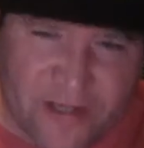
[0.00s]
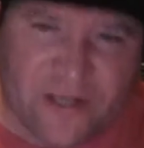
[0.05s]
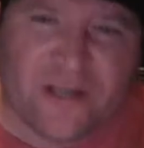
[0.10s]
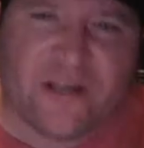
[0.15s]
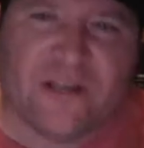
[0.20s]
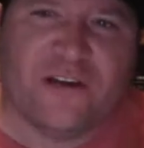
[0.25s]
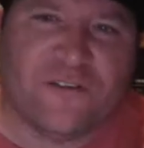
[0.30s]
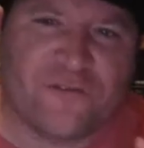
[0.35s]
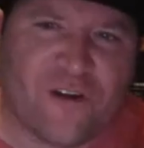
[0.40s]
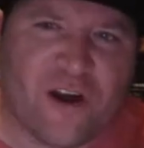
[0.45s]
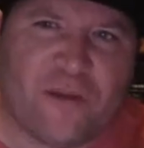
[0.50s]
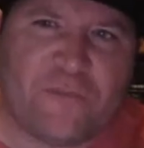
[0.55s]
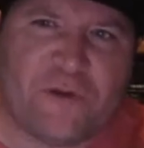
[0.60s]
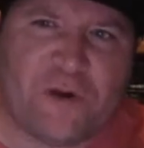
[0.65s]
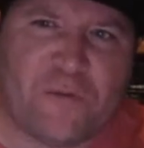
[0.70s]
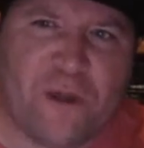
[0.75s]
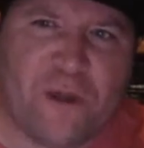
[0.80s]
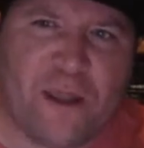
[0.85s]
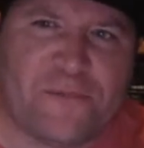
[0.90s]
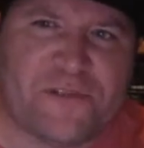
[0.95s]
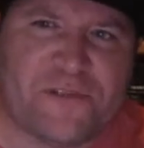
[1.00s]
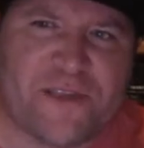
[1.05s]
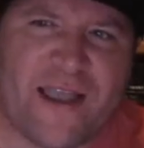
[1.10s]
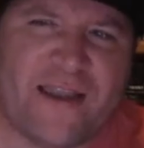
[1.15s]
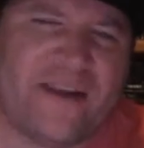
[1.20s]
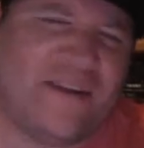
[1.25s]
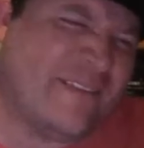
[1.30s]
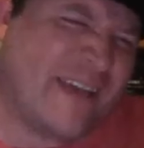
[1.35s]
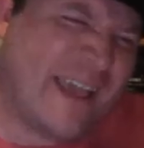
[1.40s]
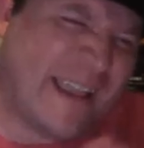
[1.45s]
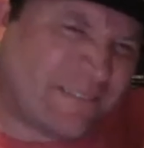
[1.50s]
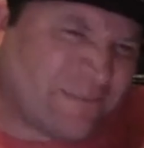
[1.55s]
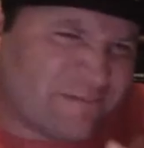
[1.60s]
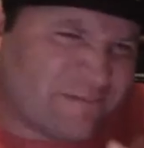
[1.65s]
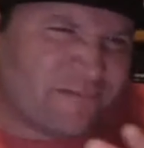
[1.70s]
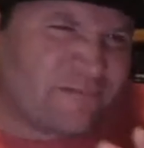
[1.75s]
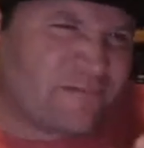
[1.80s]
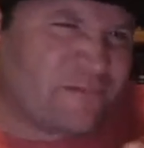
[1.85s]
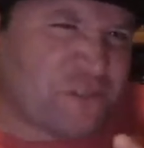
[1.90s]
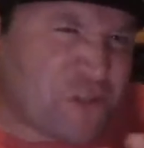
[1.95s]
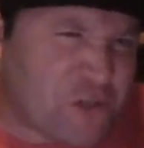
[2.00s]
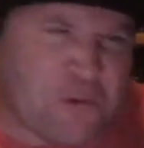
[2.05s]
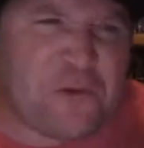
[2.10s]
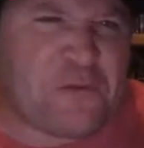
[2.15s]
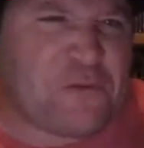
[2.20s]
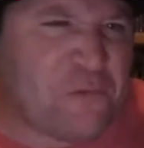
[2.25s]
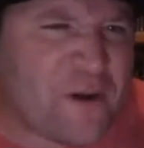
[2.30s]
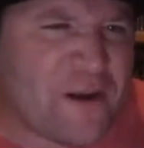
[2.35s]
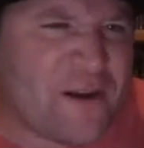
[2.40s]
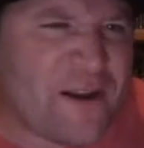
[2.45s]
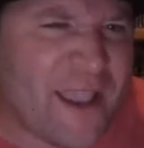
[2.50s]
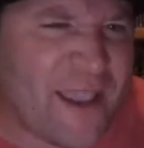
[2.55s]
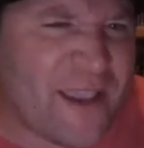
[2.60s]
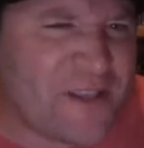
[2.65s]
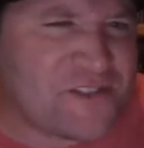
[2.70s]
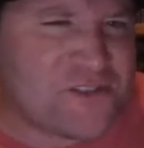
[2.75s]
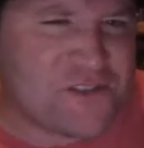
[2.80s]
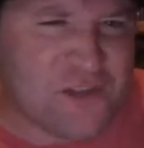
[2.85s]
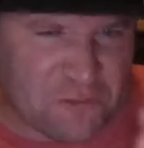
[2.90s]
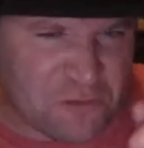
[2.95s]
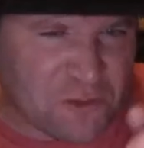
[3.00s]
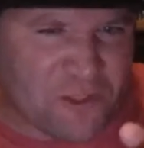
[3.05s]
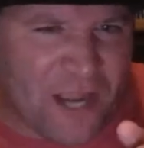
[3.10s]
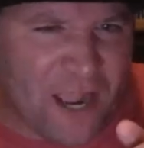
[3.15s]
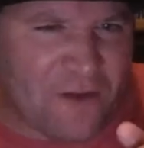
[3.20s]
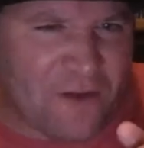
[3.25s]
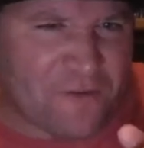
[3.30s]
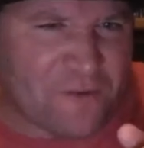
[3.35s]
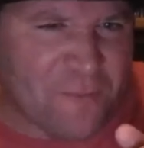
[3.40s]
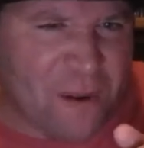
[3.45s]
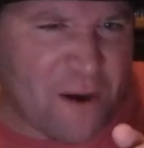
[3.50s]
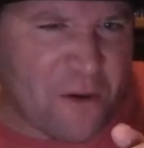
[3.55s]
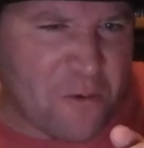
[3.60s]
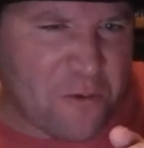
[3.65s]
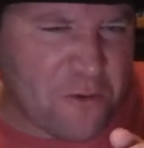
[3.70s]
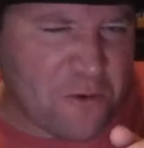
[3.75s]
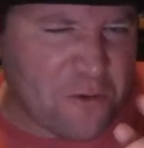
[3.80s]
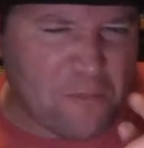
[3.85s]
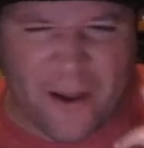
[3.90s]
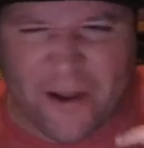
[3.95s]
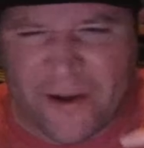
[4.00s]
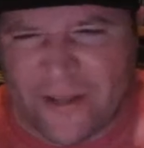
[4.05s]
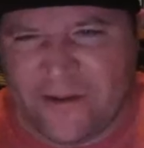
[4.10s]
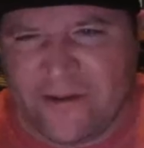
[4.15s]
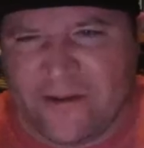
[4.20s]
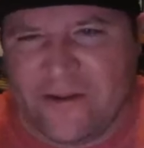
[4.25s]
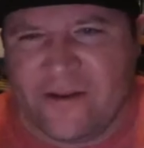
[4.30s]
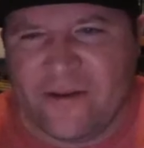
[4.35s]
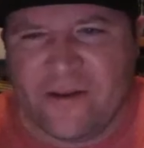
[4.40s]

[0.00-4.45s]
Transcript: from your website and like two or three days, so look out for my order, buddy.